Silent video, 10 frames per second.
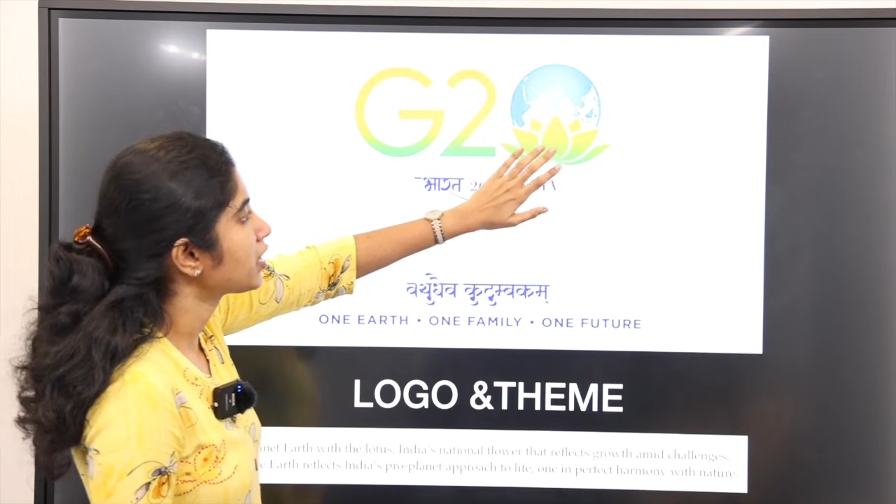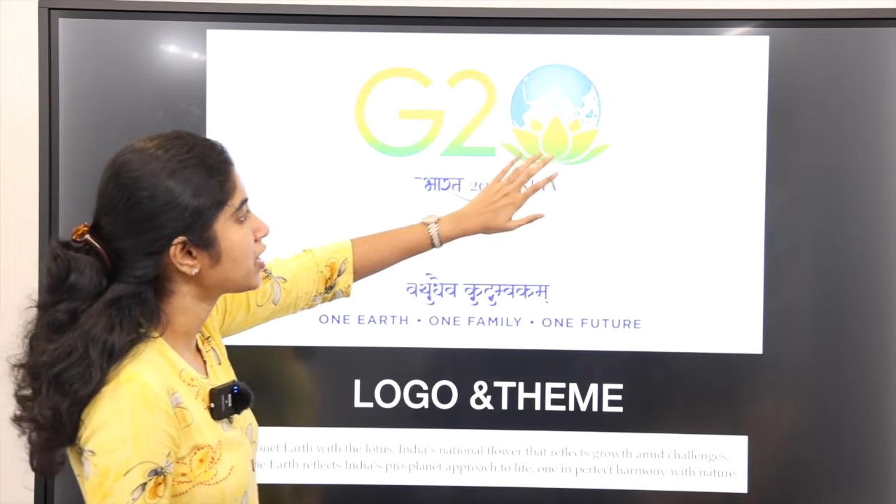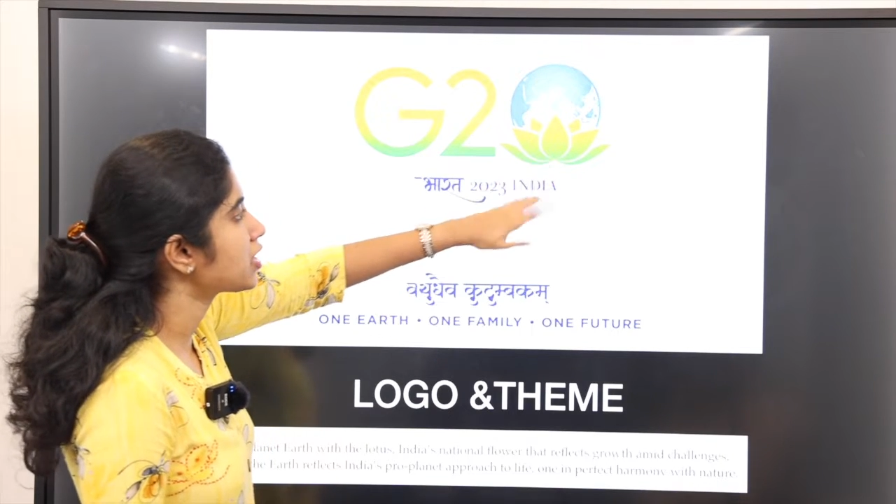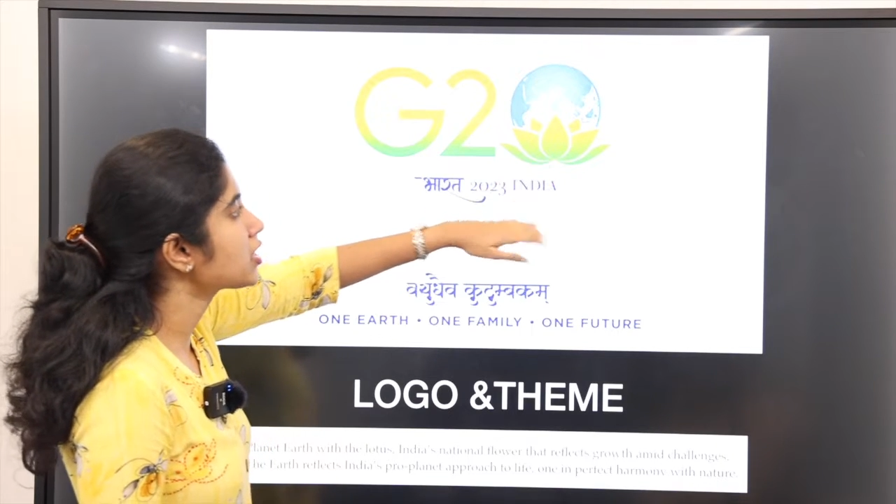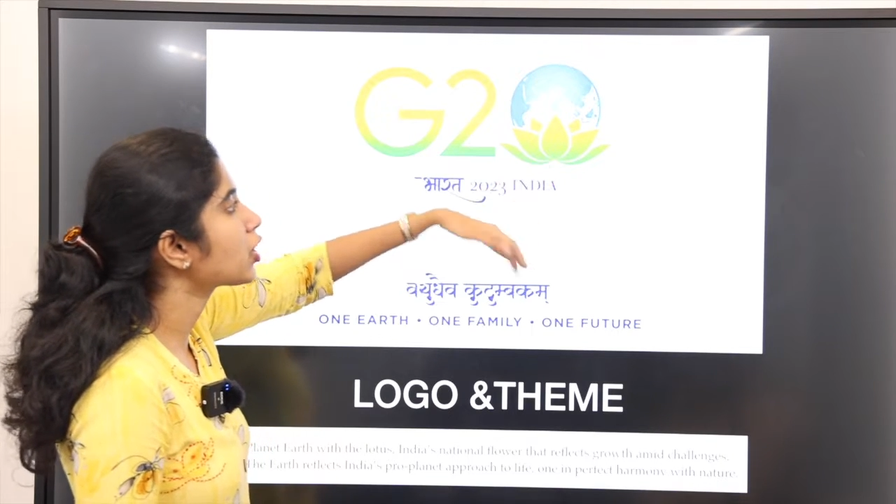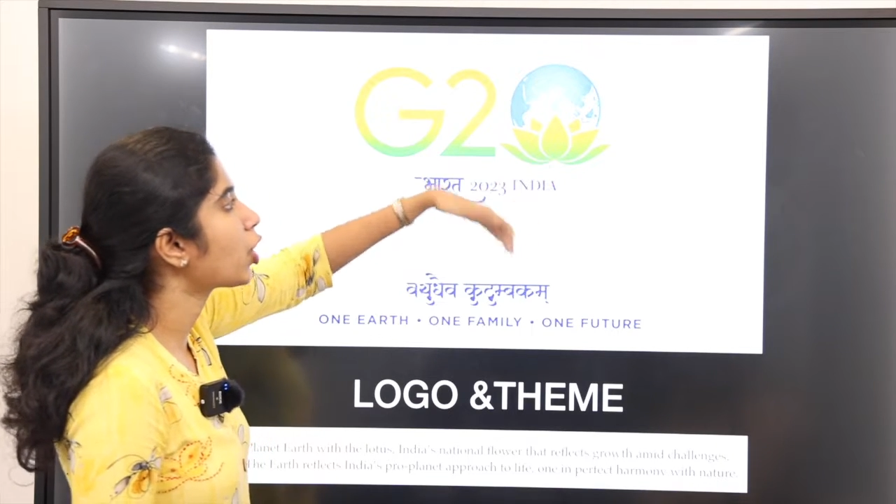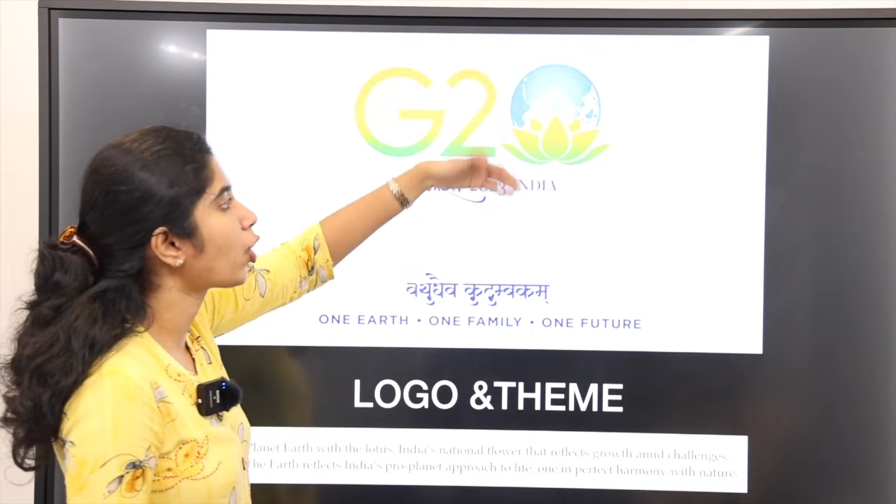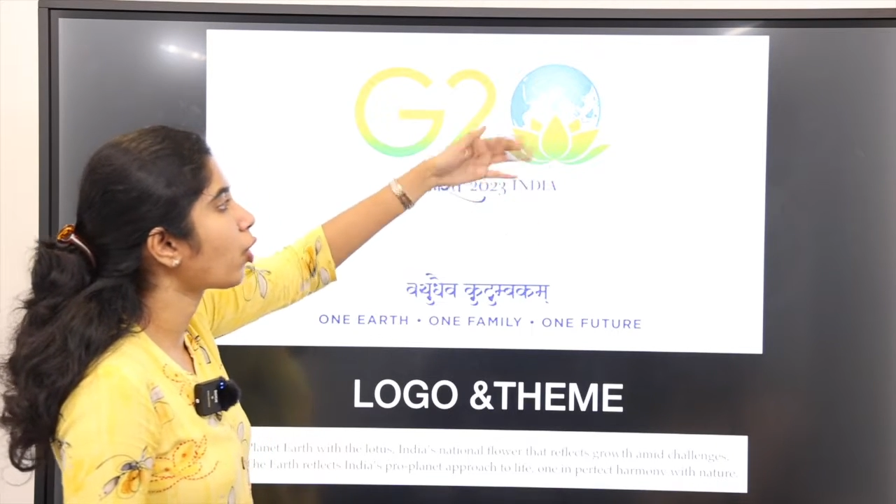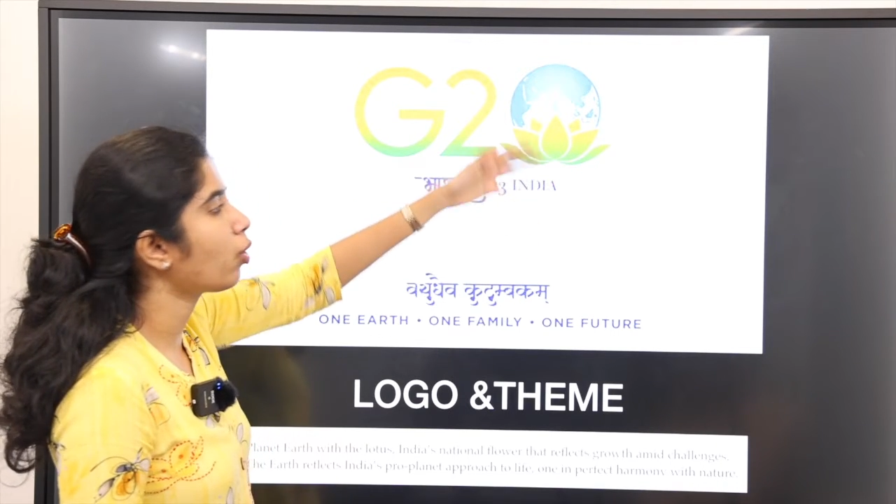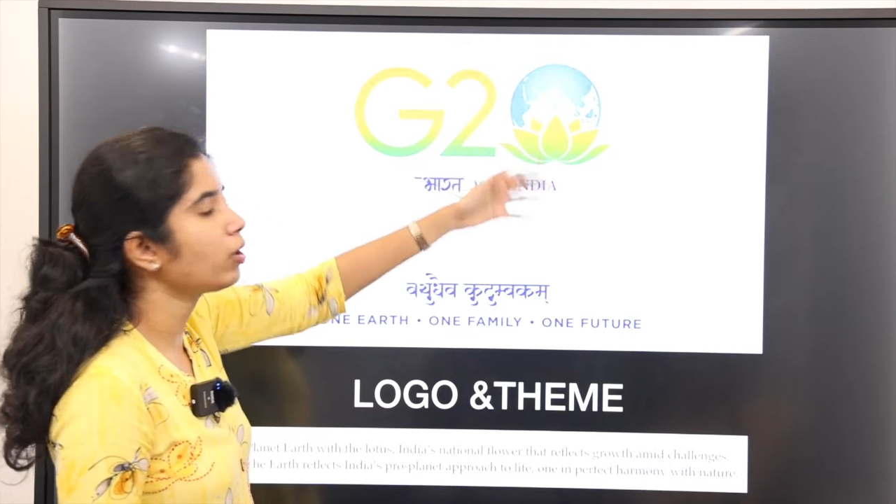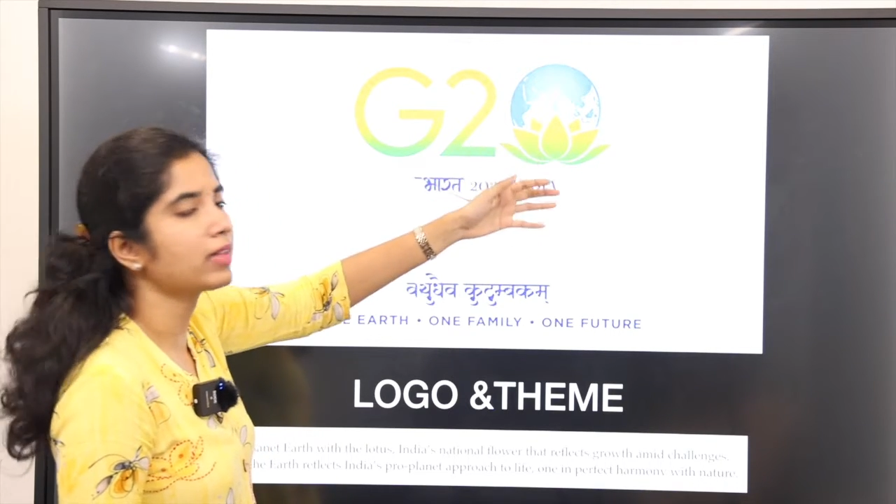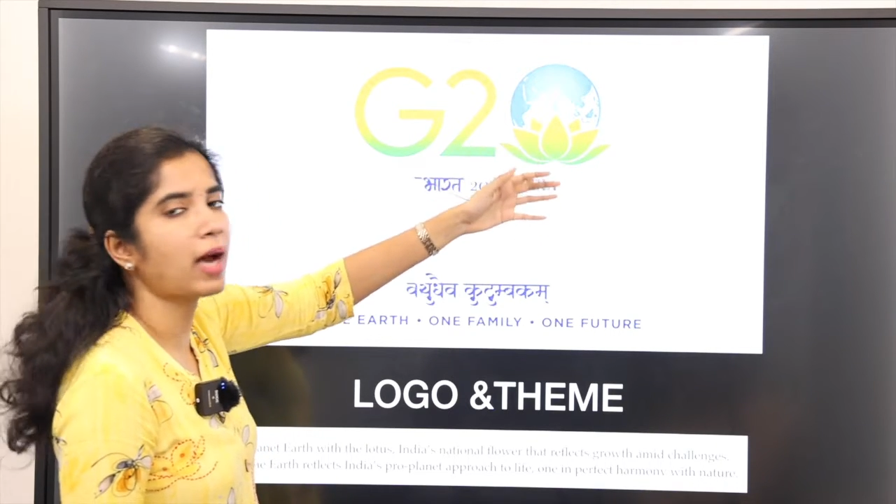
This is growth